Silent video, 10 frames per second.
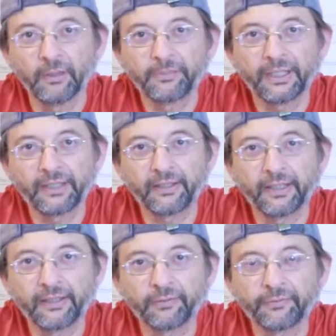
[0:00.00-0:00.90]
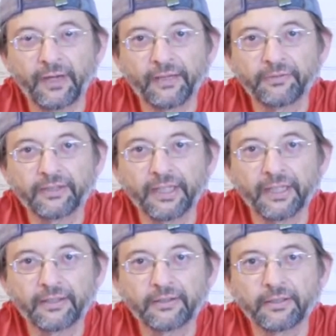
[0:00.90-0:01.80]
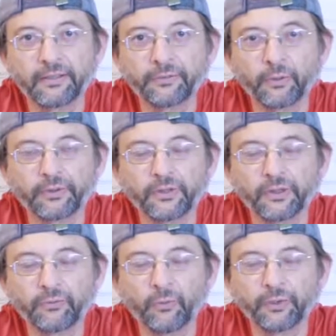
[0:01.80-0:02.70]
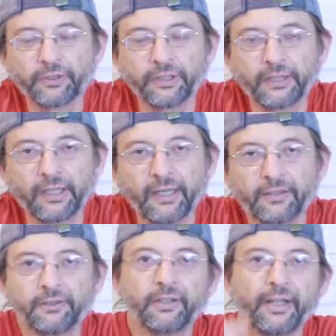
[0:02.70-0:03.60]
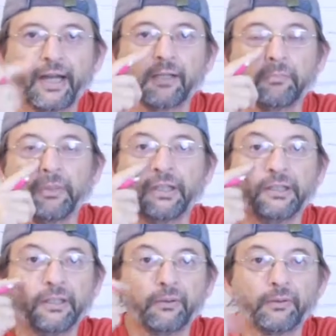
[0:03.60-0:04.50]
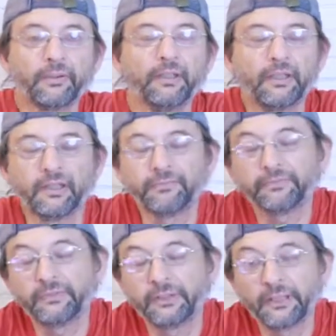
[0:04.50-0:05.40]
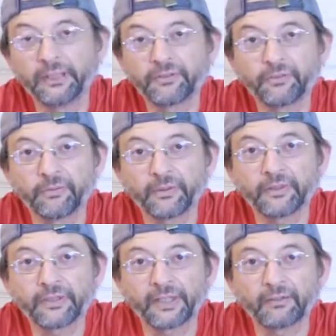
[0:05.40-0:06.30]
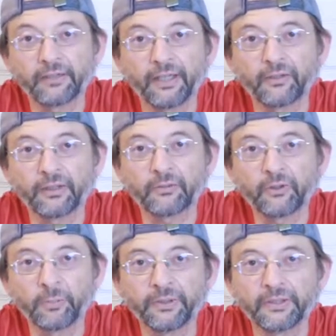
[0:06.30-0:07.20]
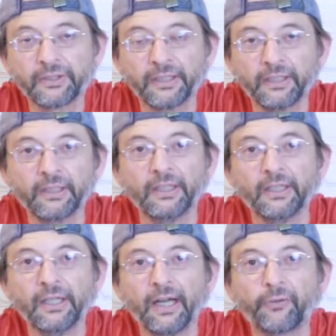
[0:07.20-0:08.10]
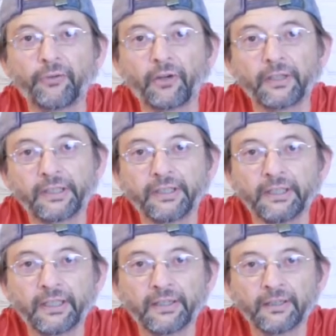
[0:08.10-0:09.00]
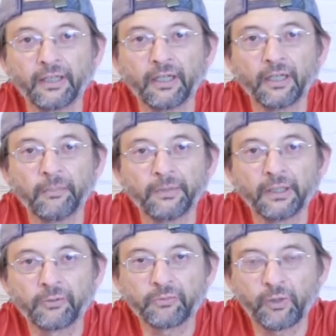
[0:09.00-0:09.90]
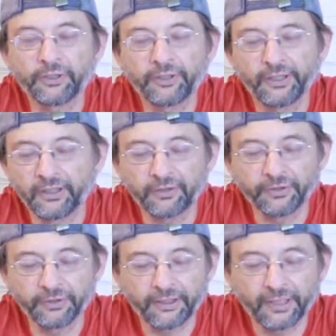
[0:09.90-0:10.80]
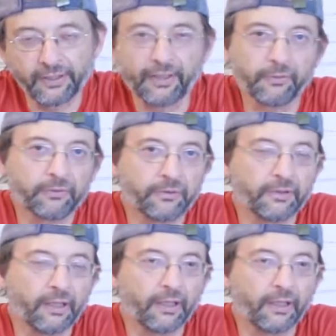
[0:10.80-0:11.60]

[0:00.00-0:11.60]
taking that in 5 sets, and of course an unfortunate end to that, but he gets through to the second round. I was hoping to see how far he can get, and I was watching the interview today, and that was